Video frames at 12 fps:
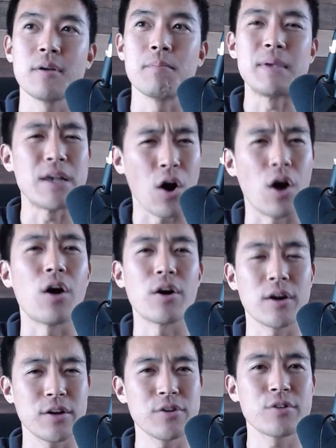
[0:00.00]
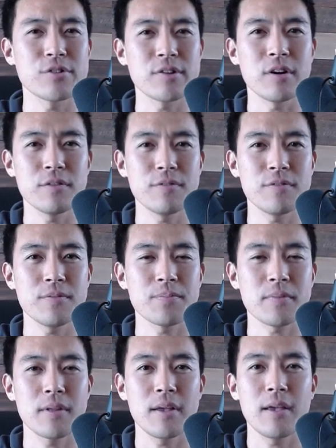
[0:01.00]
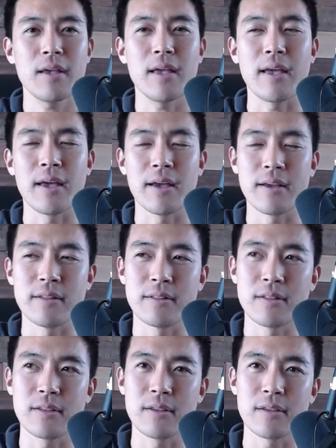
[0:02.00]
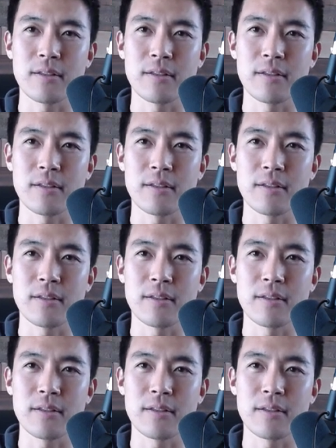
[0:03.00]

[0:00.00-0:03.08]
be hard on yourself and